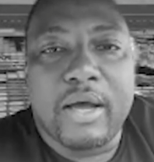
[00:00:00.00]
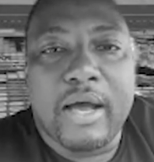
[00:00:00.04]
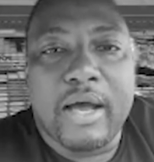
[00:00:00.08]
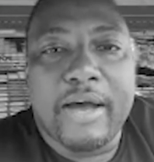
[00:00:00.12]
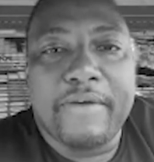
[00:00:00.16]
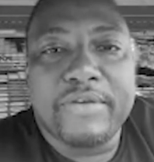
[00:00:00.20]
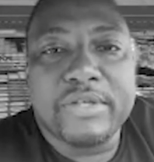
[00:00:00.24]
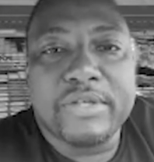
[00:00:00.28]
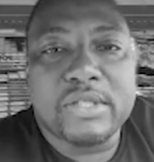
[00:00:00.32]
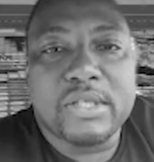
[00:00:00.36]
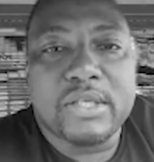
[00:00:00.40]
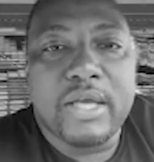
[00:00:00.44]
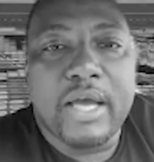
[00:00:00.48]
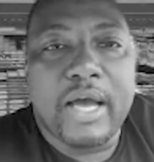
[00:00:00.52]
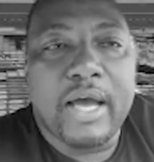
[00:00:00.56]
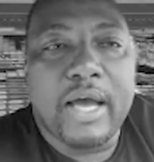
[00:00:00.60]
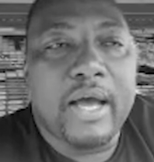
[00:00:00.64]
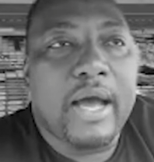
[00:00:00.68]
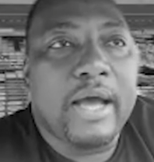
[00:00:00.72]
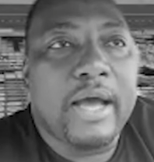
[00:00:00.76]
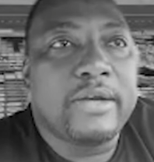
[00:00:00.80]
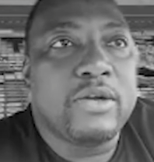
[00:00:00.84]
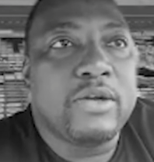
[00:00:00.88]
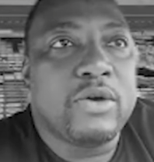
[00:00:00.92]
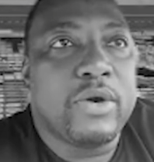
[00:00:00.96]
obviously
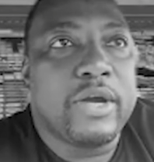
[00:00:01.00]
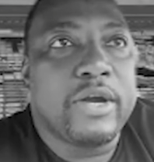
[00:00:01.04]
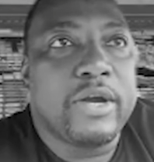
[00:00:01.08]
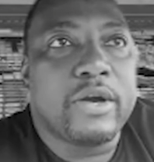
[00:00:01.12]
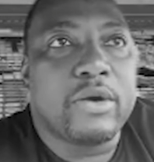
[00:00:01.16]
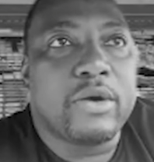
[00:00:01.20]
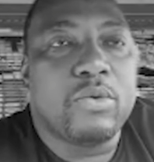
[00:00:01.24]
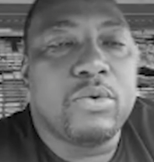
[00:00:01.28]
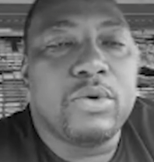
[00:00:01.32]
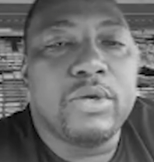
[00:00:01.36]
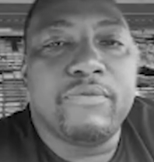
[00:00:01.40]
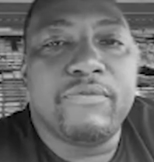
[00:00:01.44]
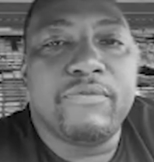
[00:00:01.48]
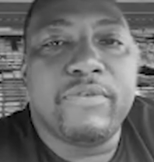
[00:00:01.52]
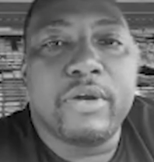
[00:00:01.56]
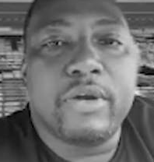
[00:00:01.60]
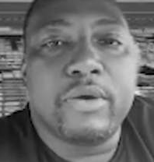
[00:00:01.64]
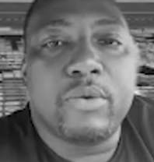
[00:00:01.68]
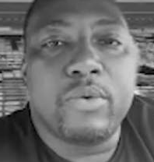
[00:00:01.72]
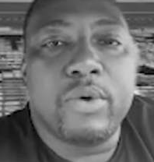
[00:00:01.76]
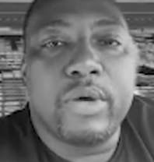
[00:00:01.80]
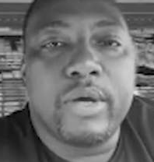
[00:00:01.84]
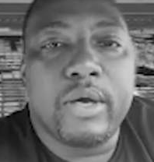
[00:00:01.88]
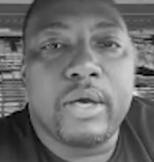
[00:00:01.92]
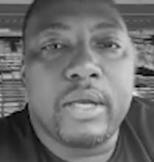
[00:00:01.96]
I know Eric Wood
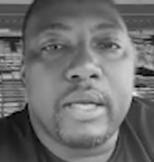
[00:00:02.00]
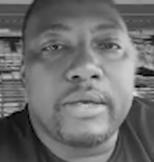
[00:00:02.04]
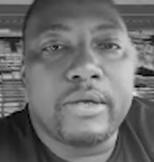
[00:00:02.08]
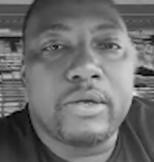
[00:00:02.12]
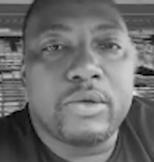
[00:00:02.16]
very well.